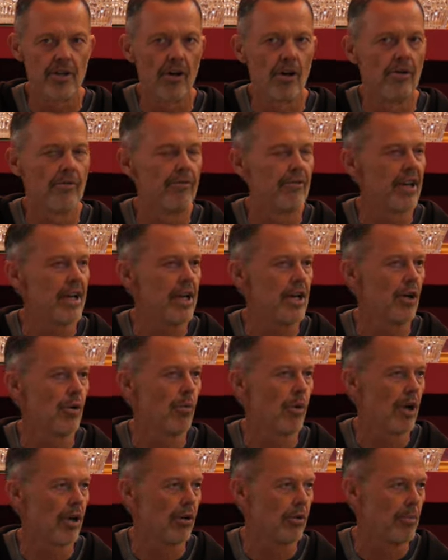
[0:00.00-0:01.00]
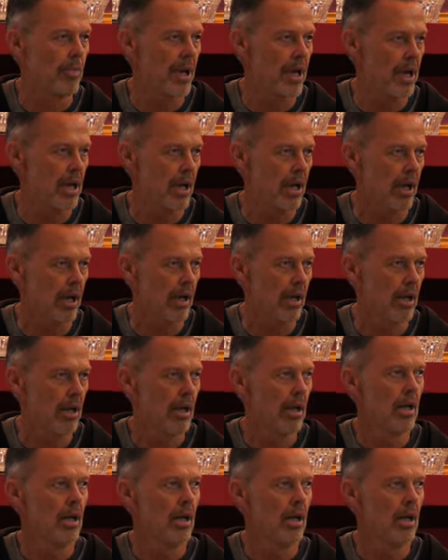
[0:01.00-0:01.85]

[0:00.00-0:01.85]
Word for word: of inner well being,